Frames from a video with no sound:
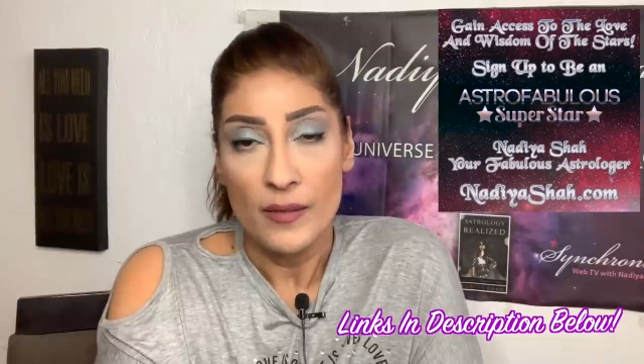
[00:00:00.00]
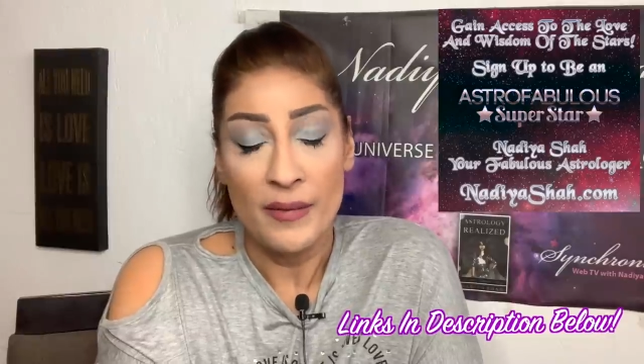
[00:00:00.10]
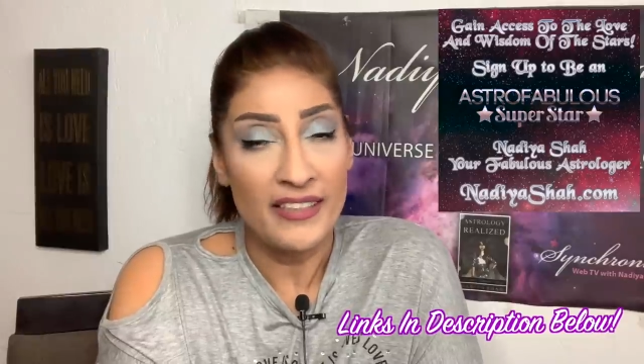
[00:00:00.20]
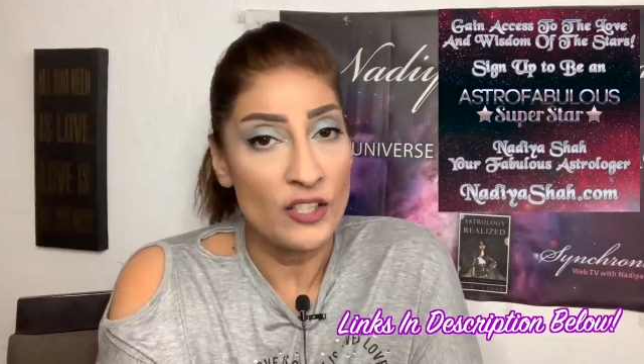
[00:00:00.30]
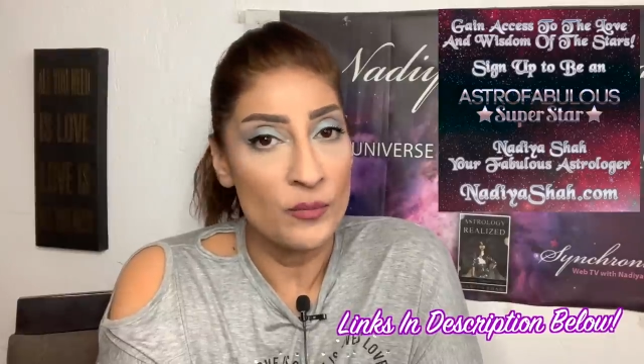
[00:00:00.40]

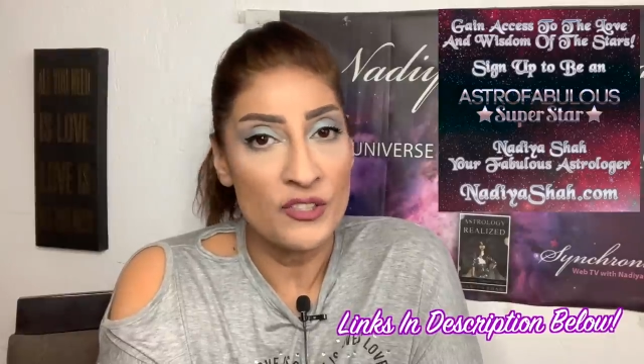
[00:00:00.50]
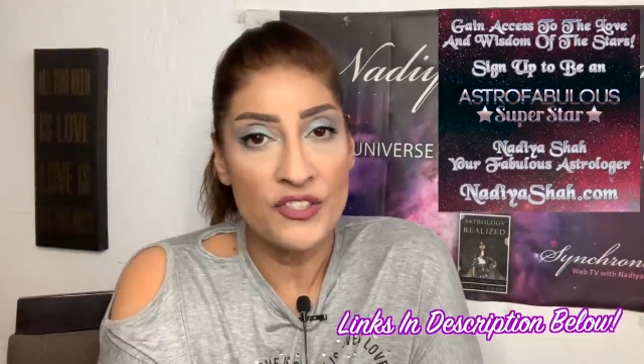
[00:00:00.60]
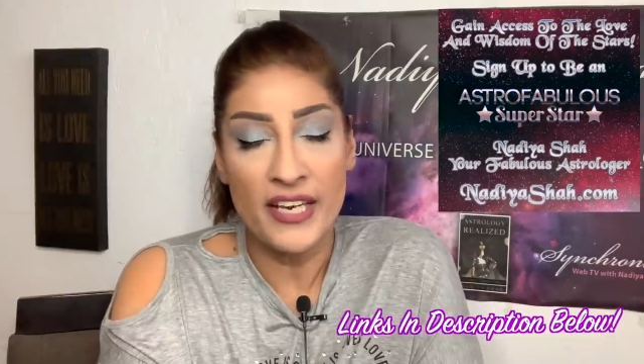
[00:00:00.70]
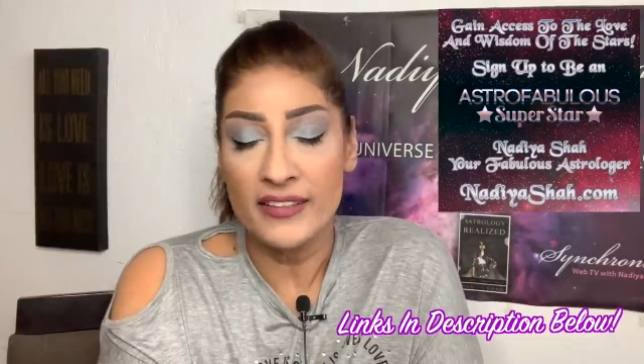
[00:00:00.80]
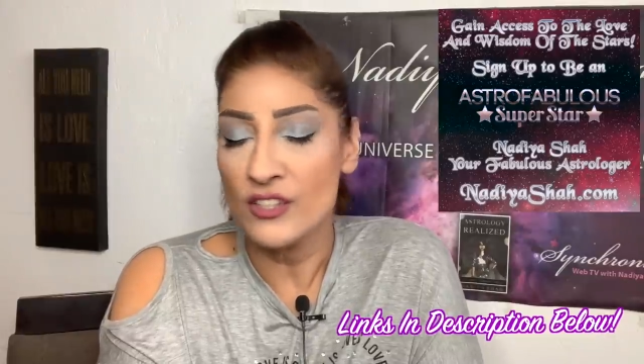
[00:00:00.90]
Make no
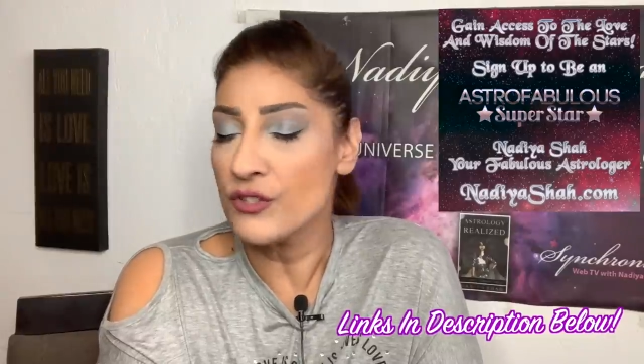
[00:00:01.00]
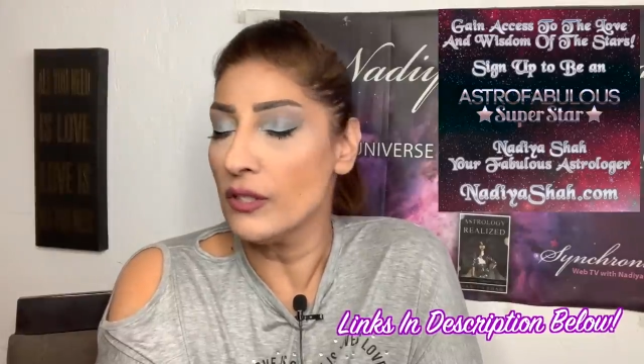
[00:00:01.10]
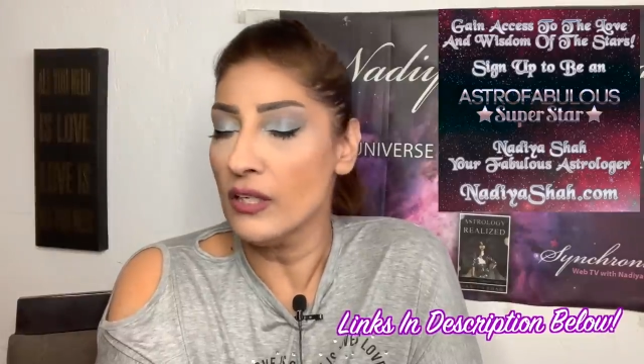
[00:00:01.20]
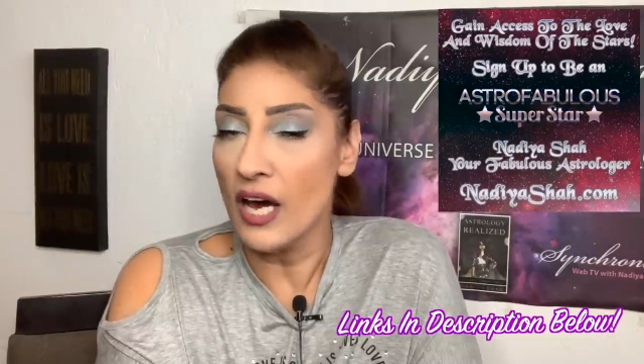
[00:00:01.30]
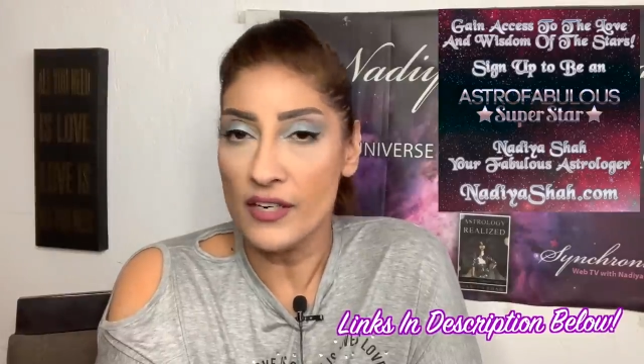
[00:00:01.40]
mistake, there's a
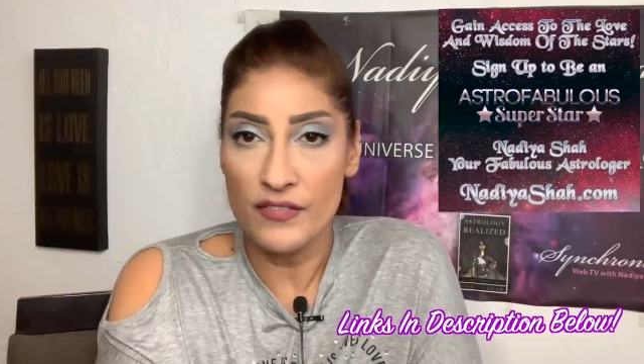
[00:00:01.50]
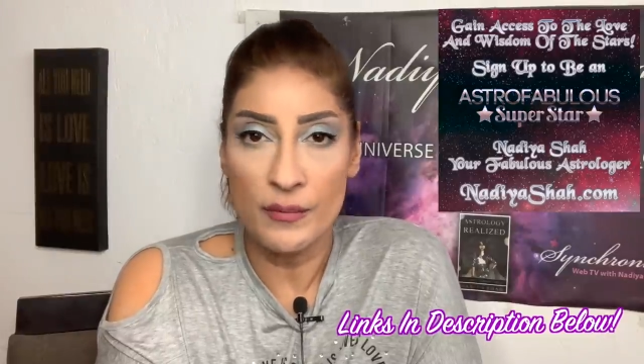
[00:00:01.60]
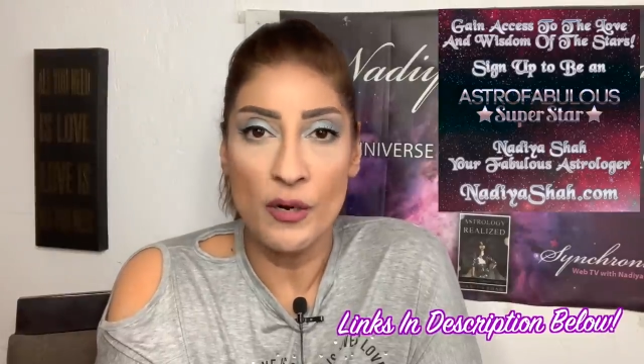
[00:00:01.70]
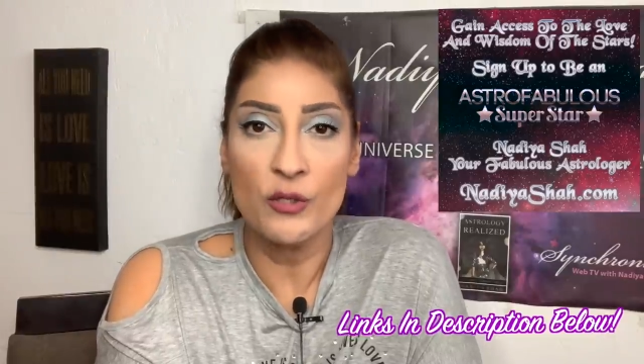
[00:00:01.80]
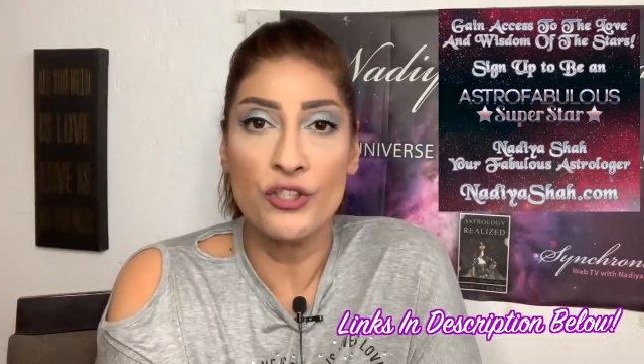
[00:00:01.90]
lot of
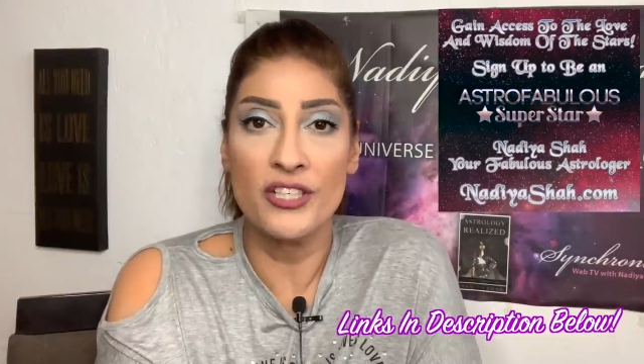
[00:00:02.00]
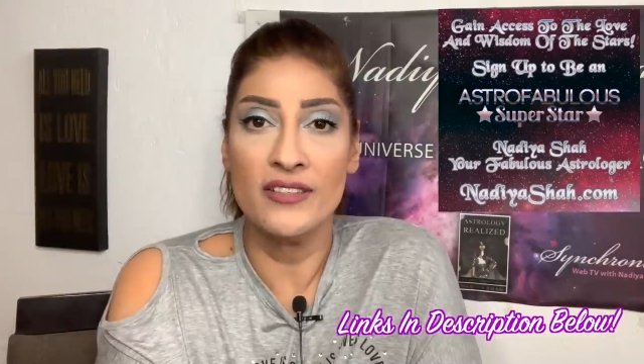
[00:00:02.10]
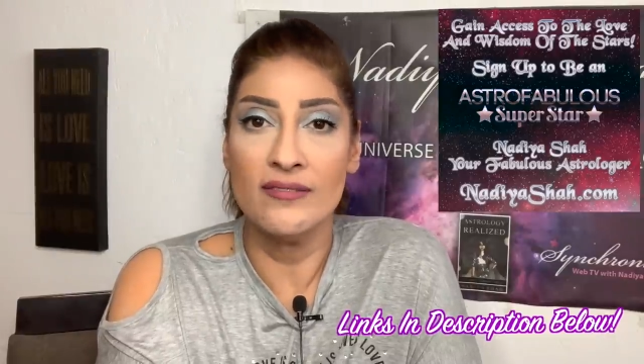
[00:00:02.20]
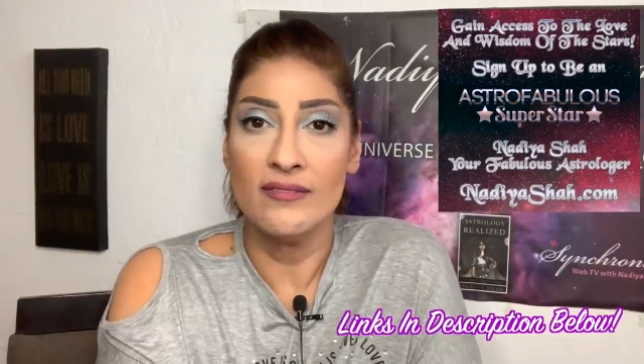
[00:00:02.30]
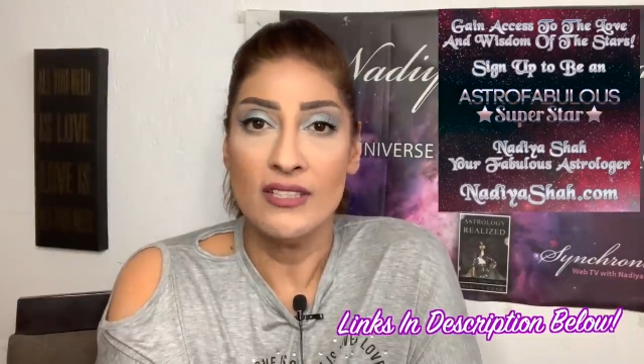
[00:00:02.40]
emotion,